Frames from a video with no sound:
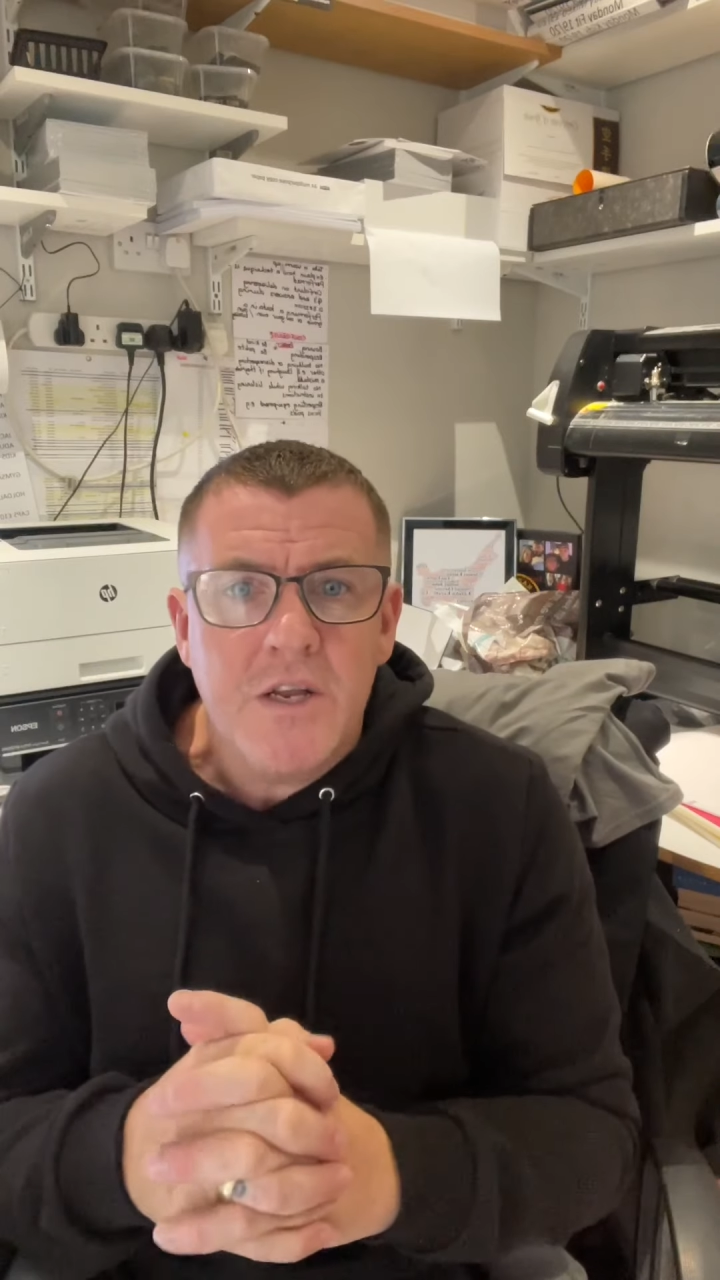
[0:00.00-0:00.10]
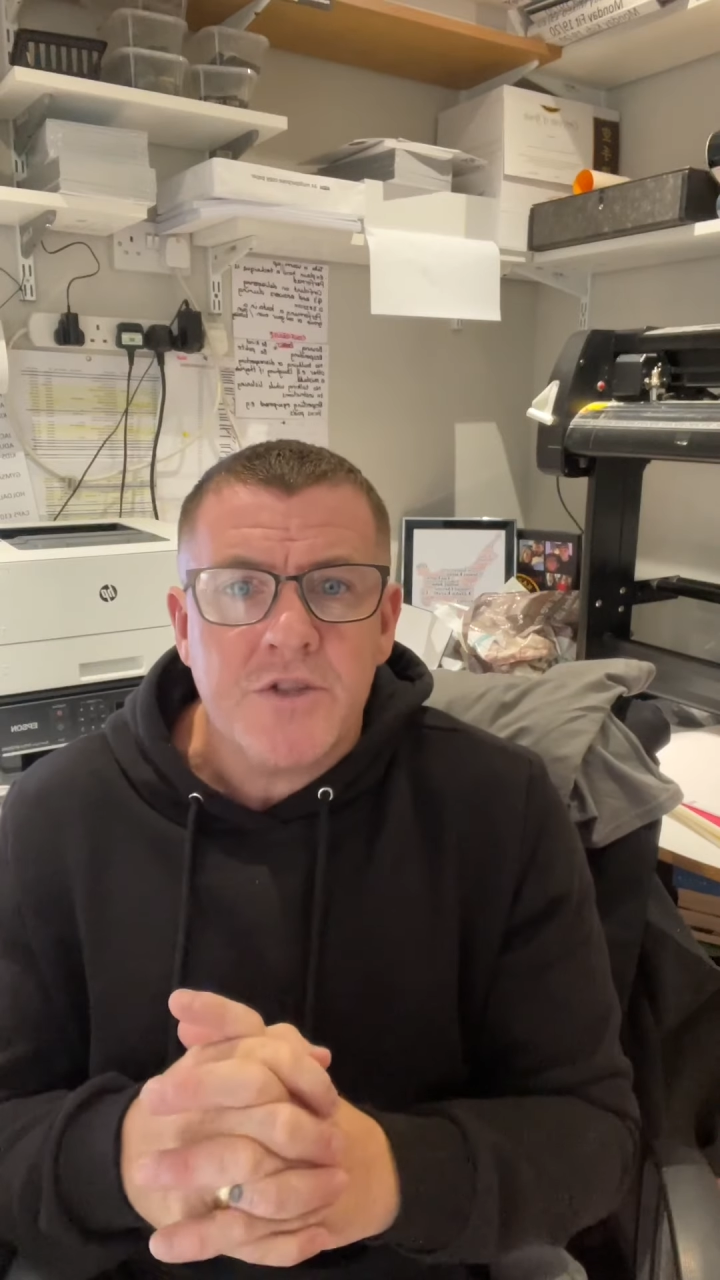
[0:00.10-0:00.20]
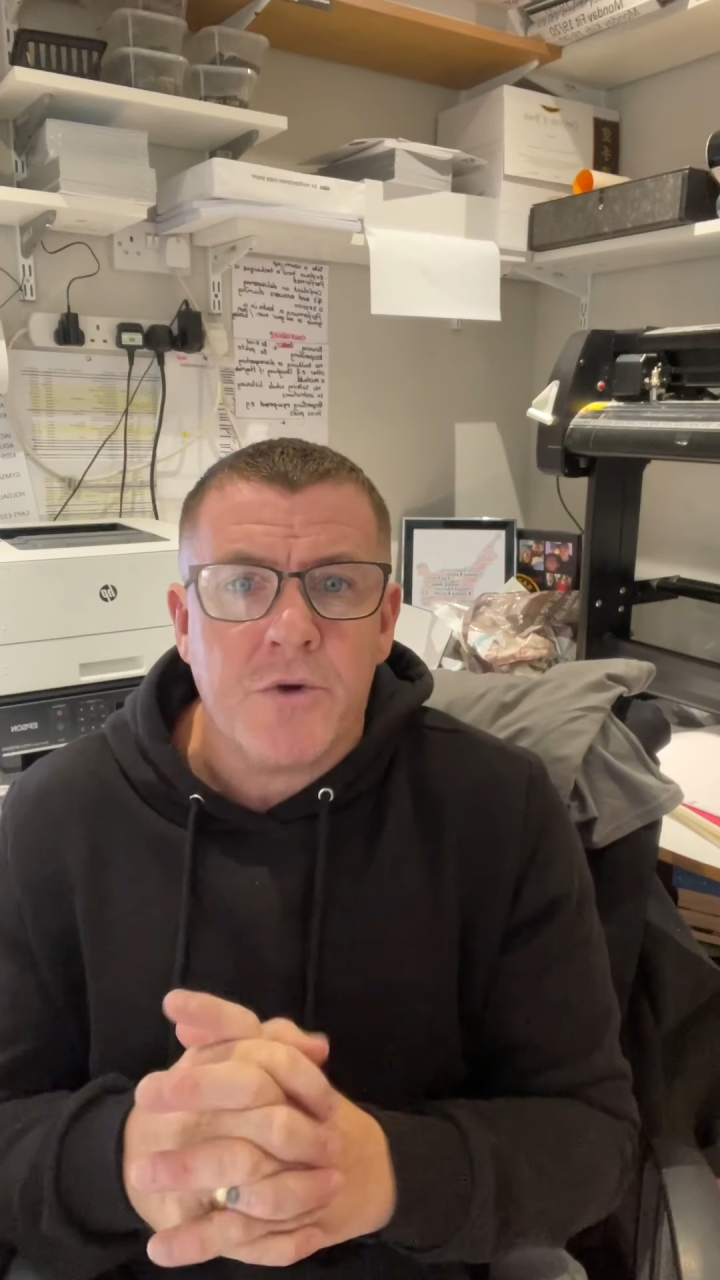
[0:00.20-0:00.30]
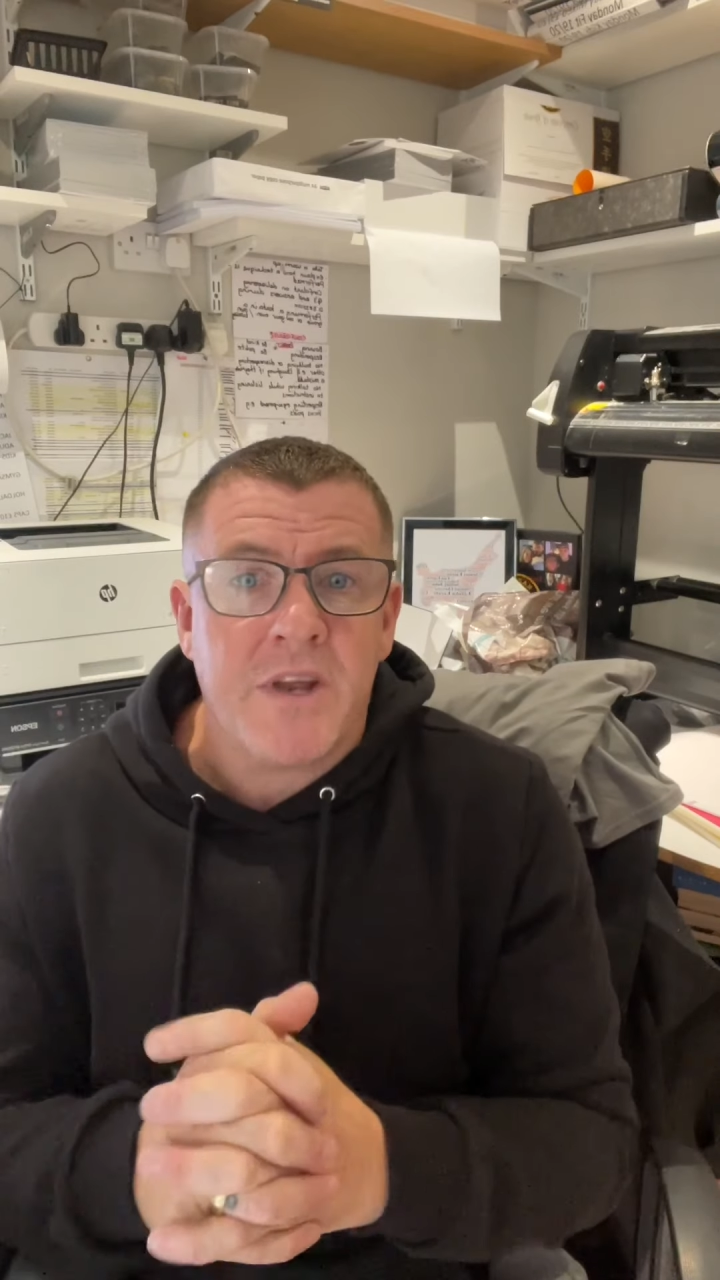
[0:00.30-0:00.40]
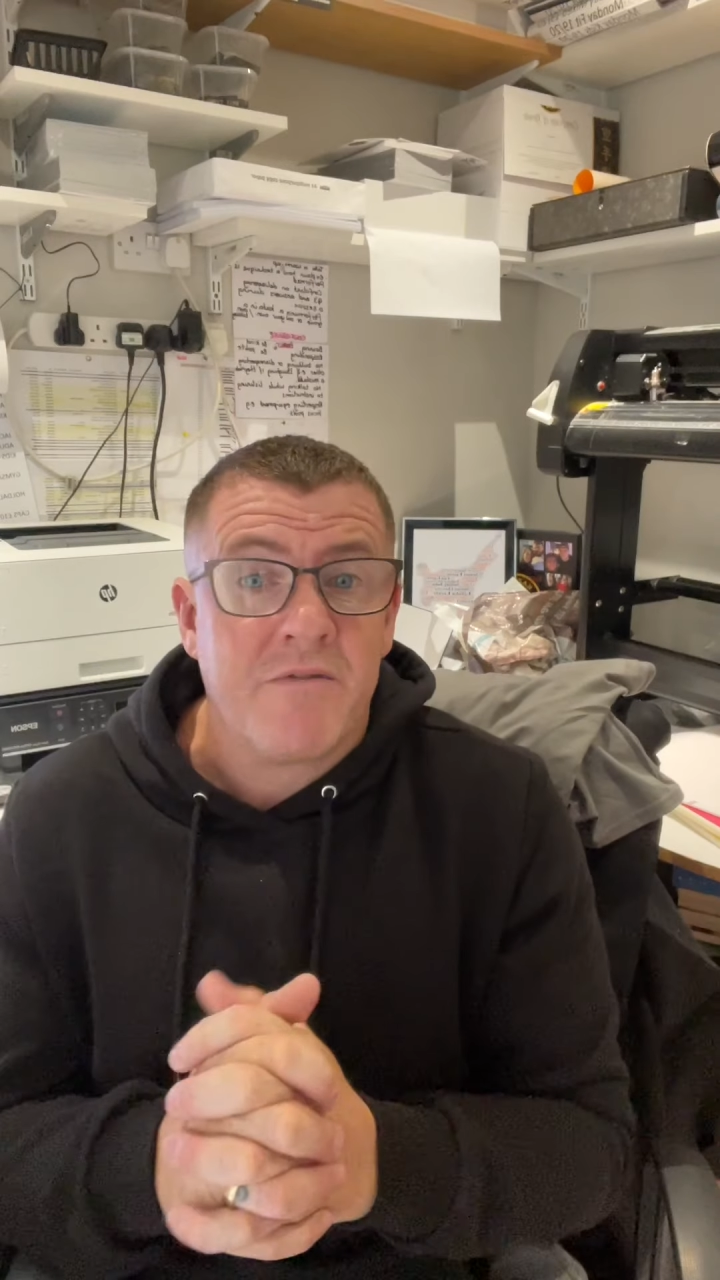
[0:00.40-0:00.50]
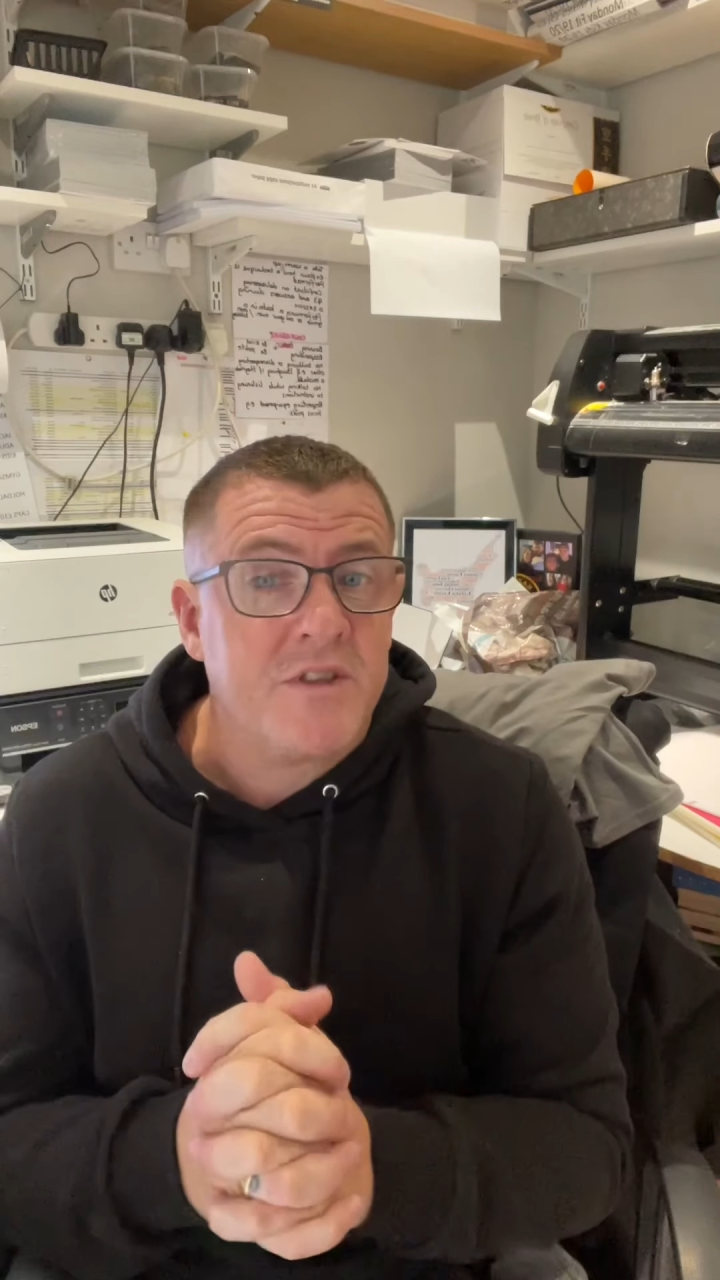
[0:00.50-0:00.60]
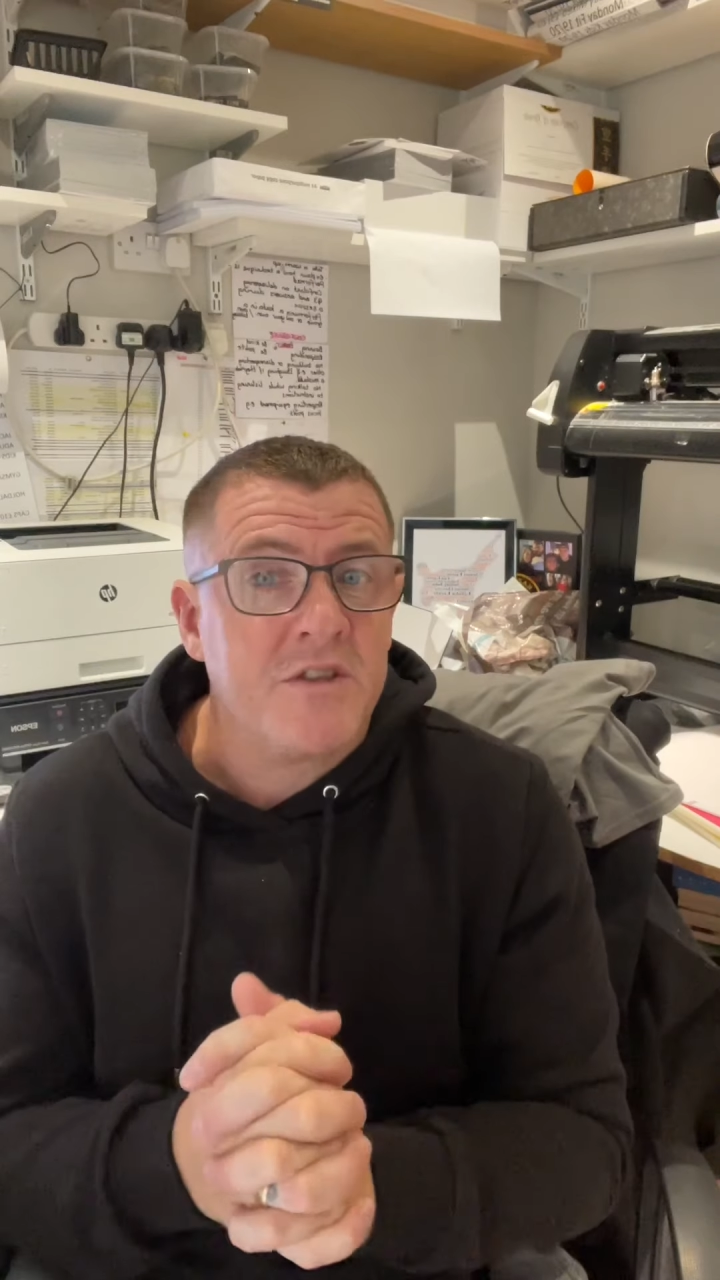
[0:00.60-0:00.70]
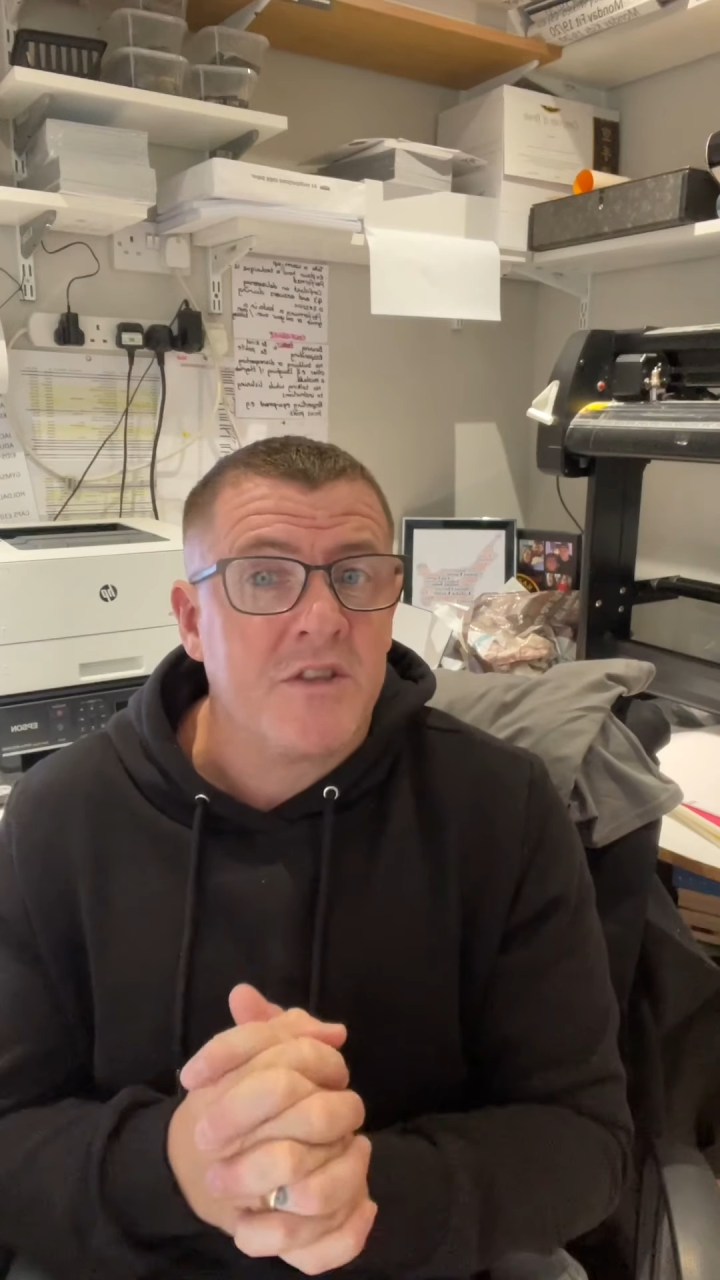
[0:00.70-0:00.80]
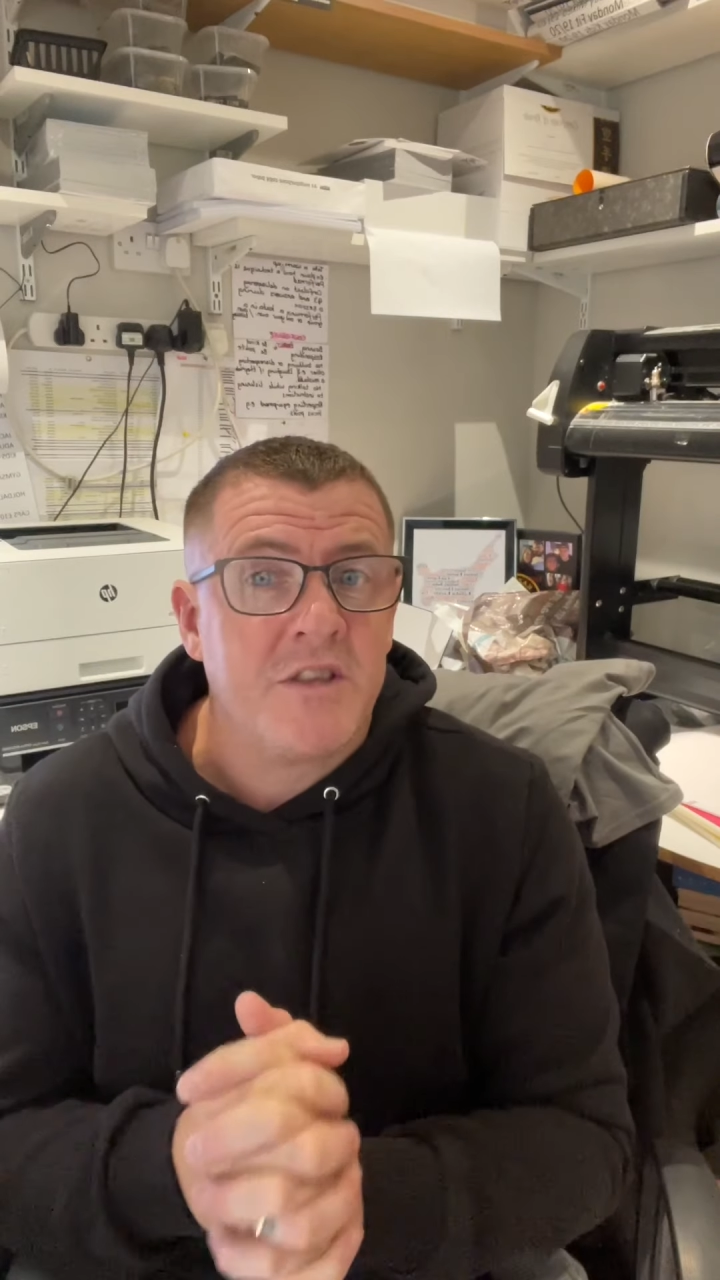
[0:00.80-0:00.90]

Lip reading: everything that